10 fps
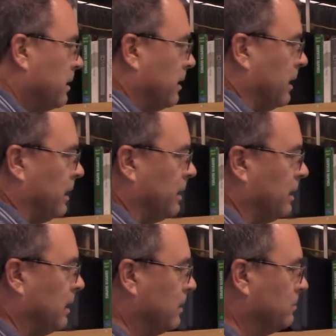that
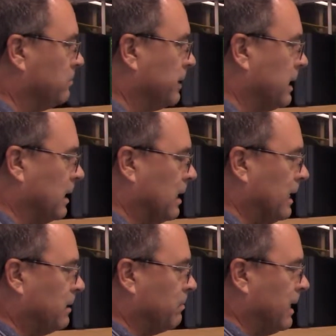I
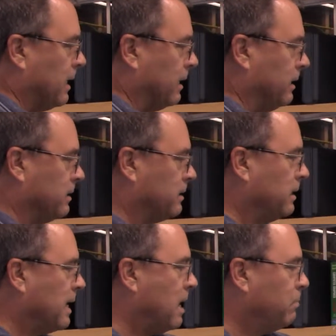liked about it is
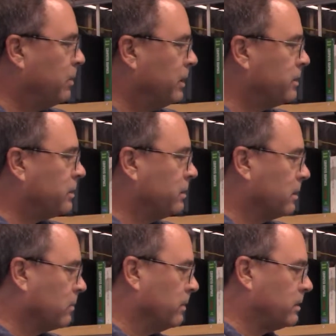the outputs
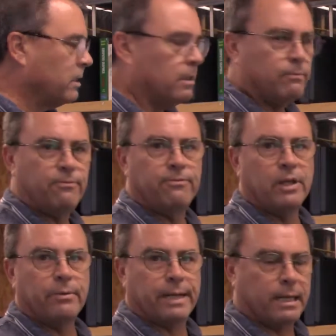are what's called
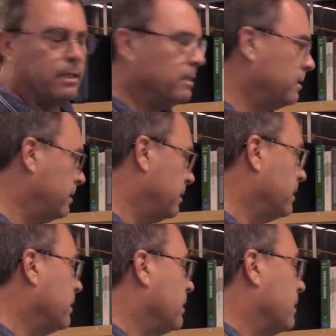floating,
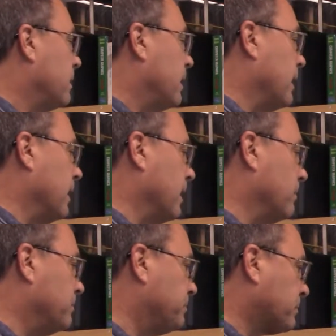
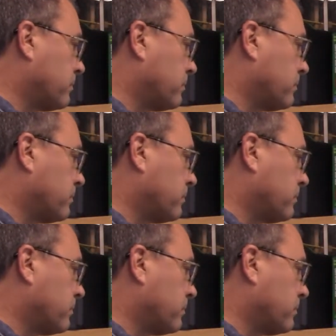and